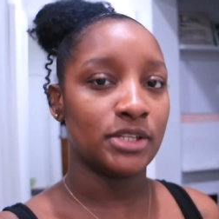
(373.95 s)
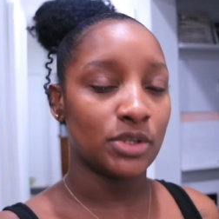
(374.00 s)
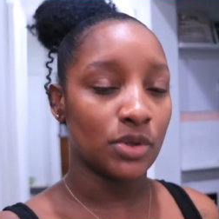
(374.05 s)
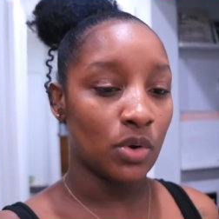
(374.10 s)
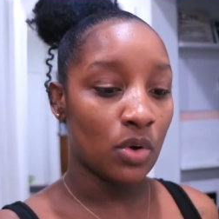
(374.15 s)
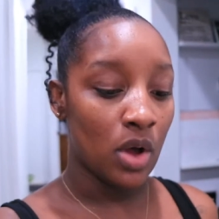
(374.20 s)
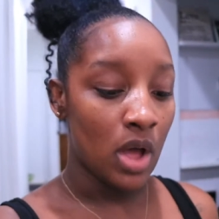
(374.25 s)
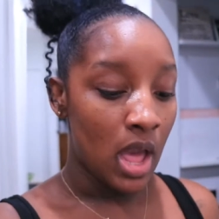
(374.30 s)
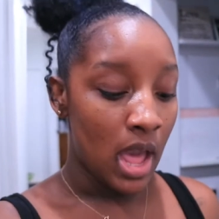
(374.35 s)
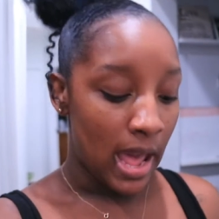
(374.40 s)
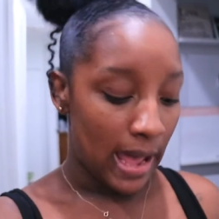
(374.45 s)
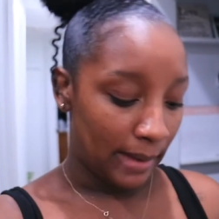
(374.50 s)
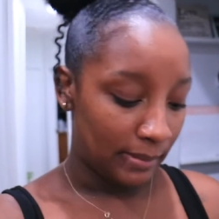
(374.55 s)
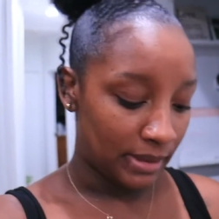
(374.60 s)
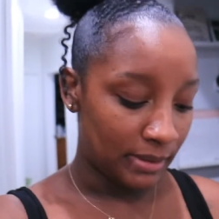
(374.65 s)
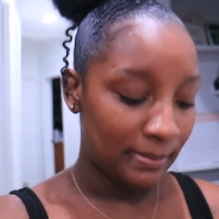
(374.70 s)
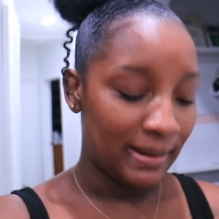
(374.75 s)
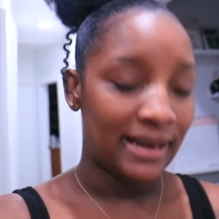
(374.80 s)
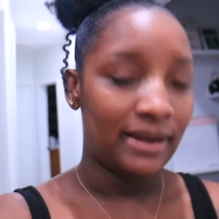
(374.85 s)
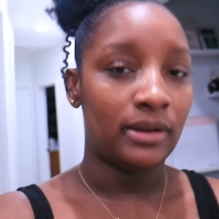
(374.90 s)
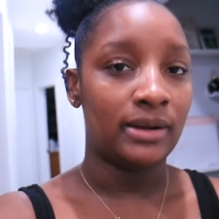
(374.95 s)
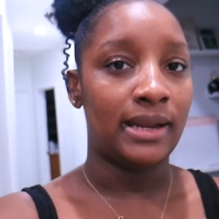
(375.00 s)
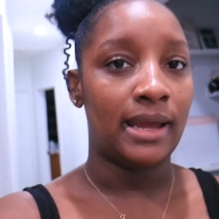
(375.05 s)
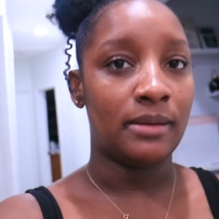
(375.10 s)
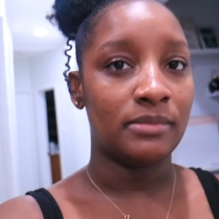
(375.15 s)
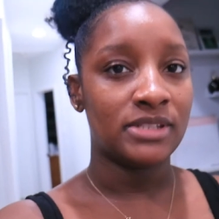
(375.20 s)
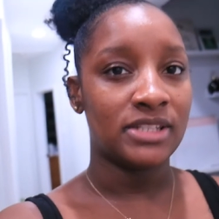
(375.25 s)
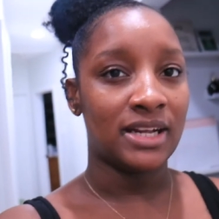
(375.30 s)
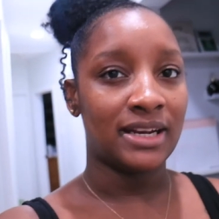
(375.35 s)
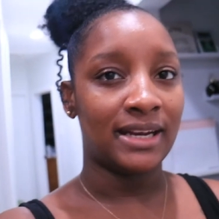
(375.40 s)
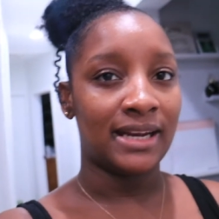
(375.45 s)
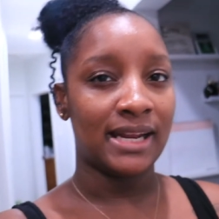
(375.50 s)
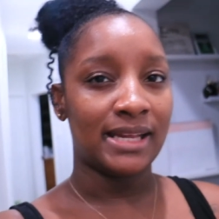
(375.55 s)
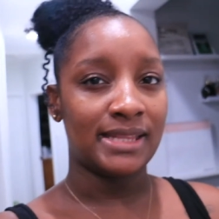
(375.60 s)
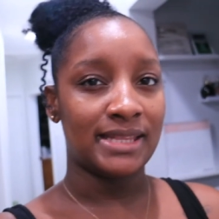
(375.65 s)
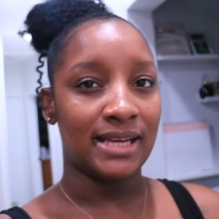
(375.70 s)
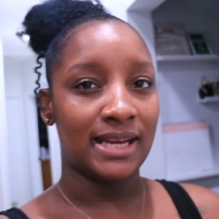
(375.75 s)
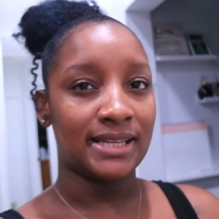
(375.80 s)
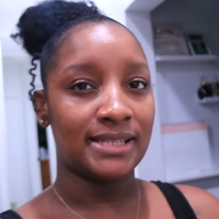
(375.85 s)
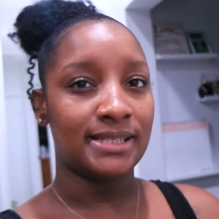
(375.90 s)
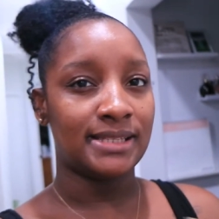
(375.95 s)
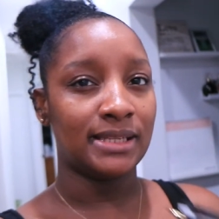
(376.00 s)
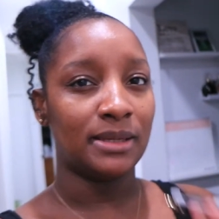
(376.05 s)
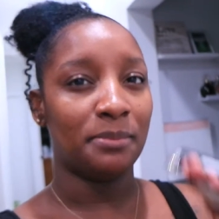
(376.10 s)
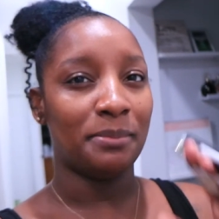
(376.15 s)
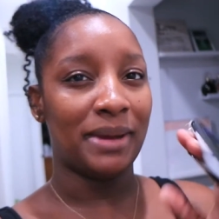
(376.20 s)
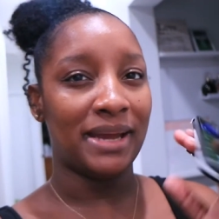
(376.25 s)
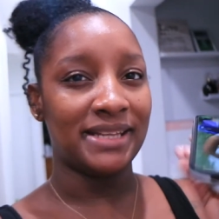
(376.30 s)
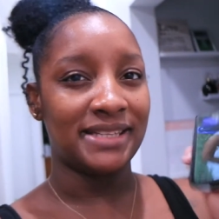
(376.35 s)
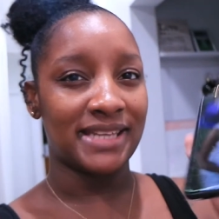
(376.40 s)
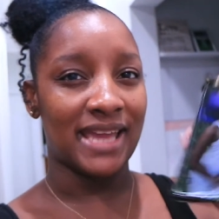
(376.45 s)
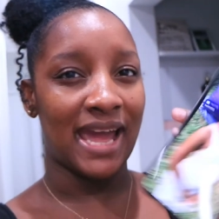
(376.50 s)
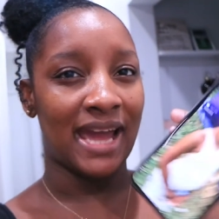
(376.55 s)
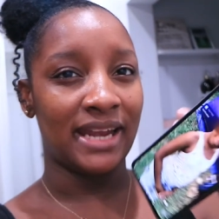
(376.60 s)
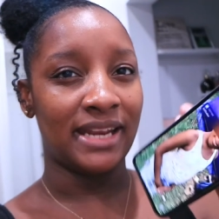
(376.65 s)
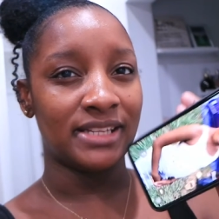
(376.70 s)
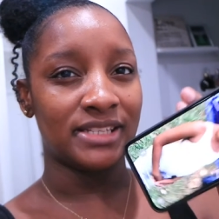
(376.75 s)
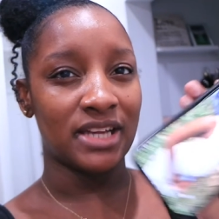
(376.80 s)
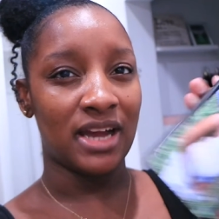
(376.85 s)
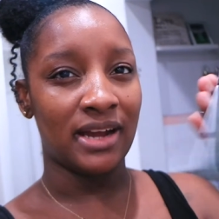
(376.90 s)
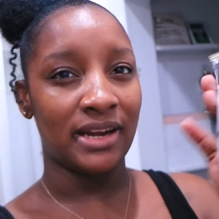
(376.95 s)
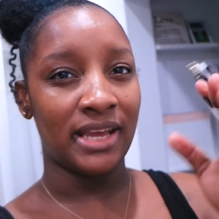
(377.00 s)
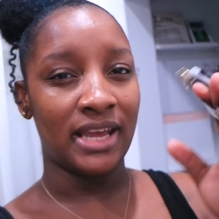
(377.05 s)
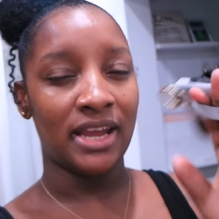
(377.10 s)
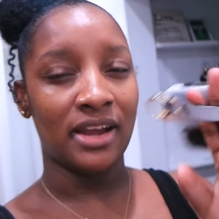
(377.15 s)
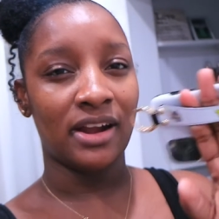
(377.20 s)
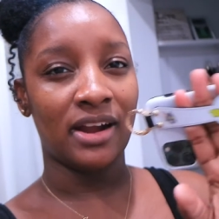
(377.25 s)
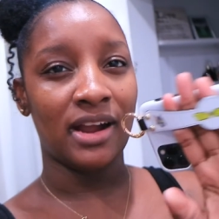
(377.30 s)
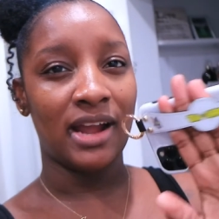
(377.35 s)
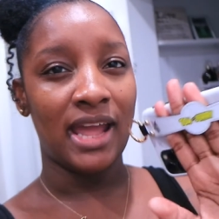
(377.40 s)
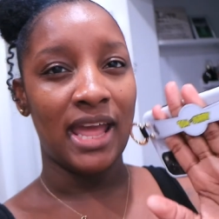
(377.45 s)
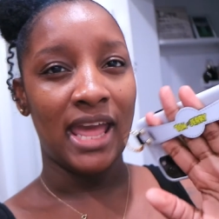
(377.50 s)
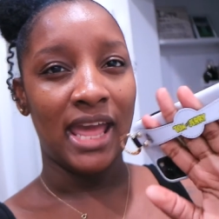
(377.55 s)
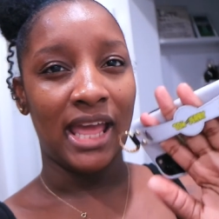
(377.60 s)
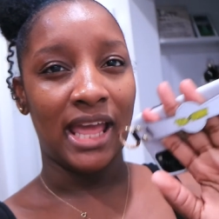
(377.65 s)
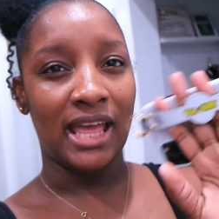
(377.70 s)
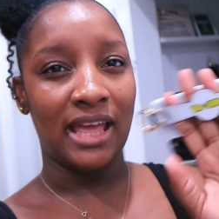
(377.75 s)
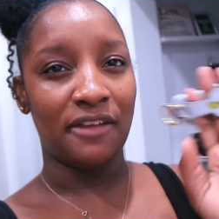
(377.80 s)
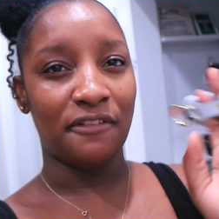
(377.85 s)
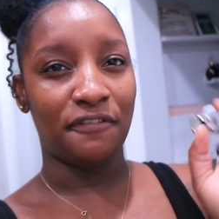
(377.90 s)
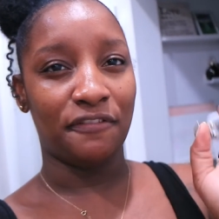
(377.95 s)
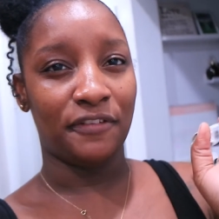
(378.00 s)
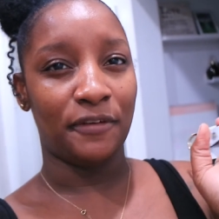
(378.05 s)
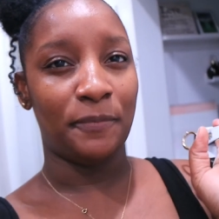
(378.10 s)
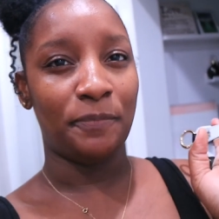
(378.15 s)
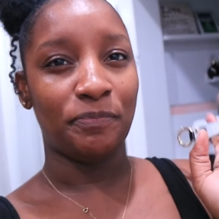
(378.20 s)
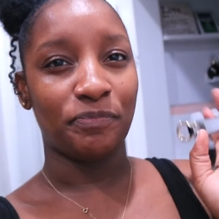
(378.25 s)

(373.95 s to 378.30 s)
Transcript: So I'm gonna buy it on Amazon, and I think I still might add it on here if